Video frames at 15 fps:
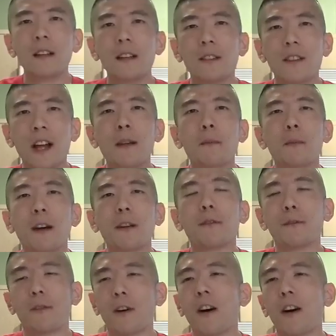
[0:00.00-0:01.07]
That by
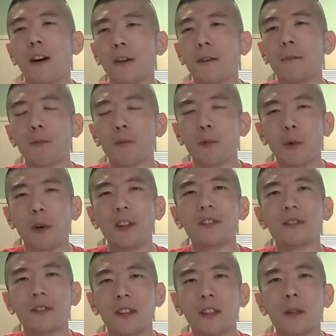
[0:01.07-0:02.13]
far
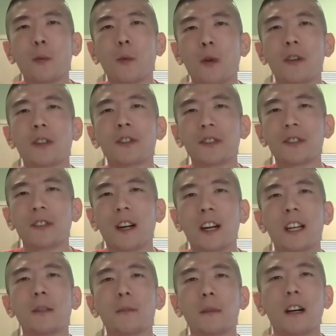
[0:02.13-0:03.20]
was the worst
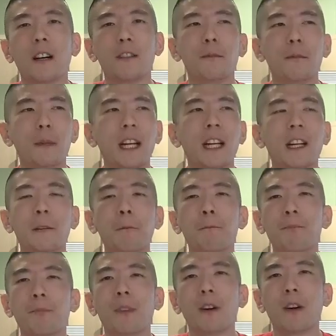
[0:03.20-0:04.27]
item I've made
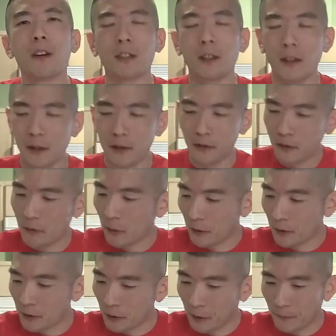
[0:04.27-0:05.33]
on Cards of
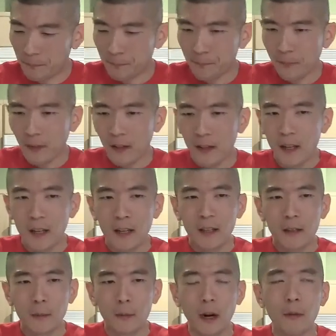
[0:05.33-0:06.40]
Torture.
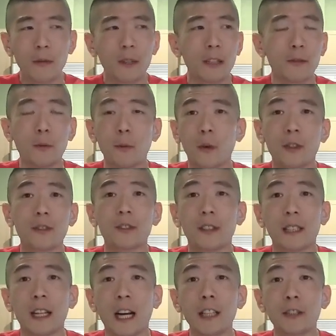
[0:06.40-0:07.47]
Probably even worse than
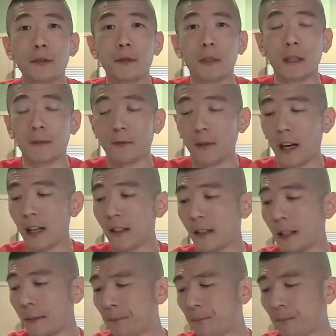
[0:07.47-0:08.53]
the ice cream, frankly.